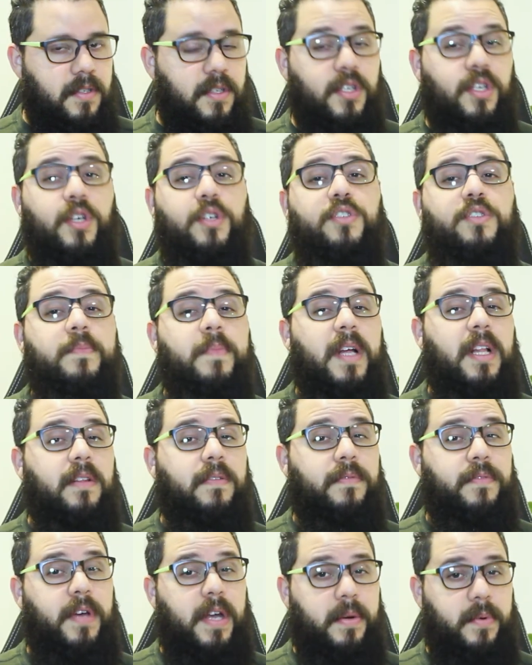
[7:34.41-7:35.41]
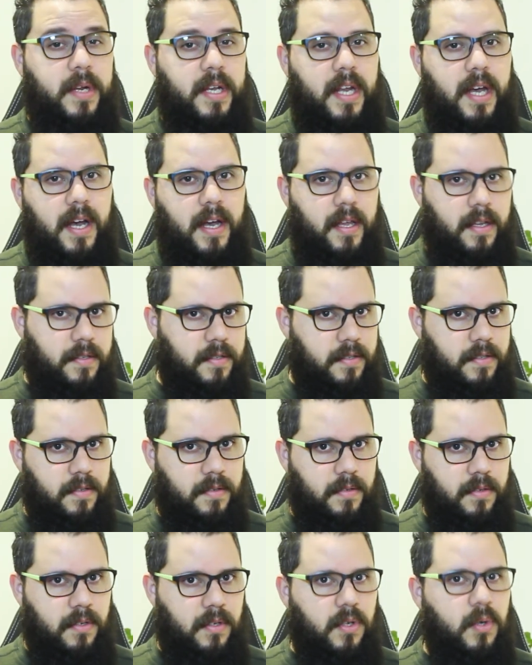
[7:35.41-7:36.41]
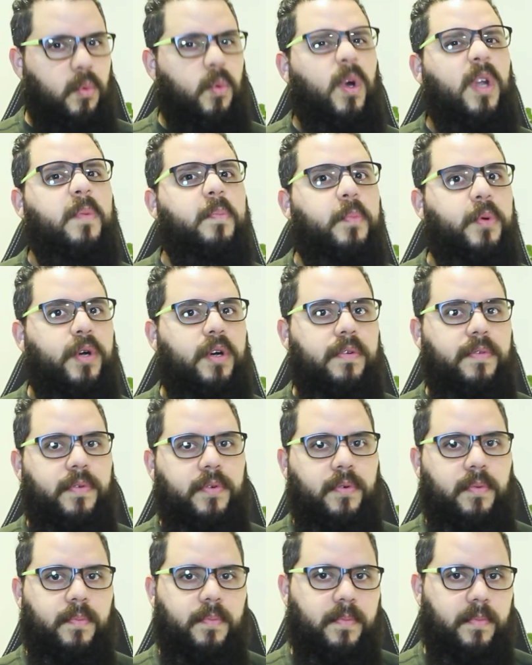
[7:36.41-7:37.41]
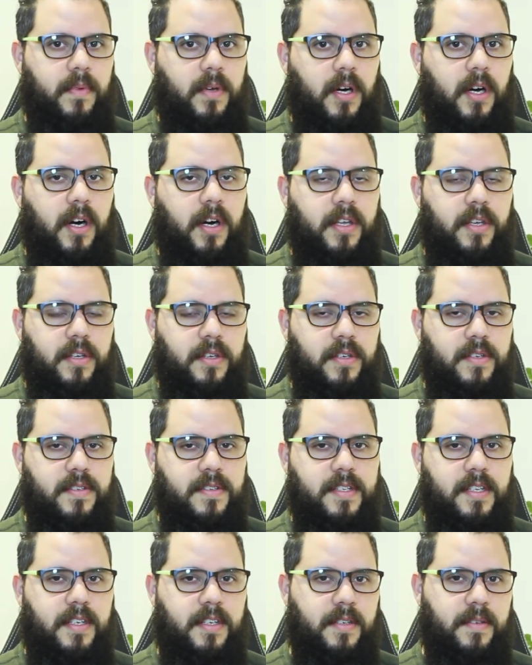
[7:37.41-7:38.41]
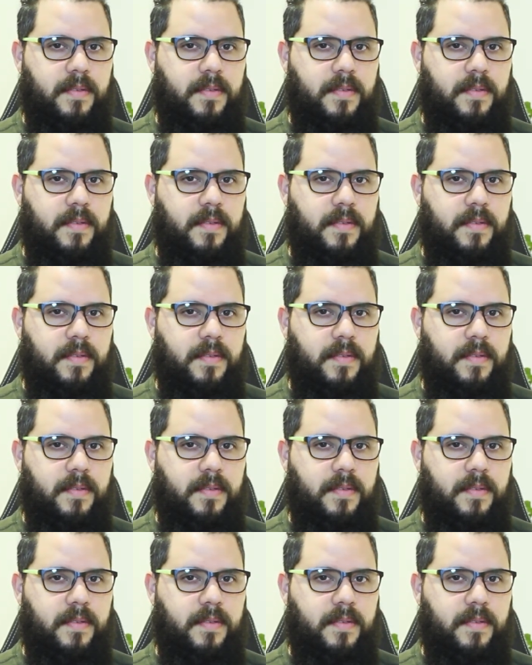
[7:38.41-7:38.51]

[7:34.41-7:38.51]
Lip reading: You smell very nice. What perfume are you using?